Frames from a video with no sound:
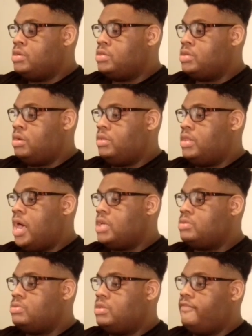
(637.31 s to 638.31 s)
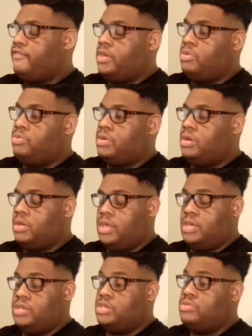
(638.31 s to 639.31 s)
So that's the video we're going
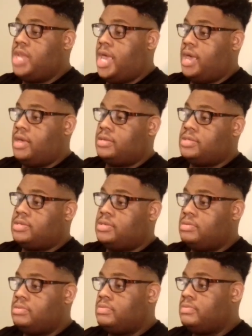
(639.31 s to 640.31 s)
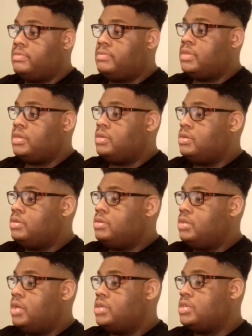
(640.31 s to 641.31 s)
to get into next.
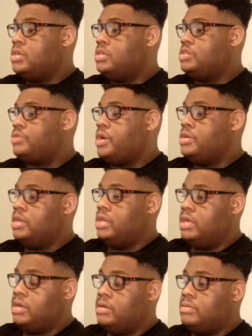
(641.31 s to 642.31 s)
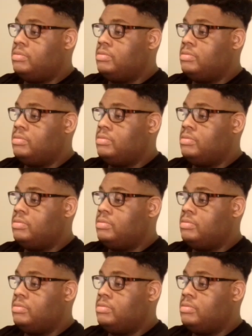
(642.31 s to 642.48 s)
Let's get straight into it.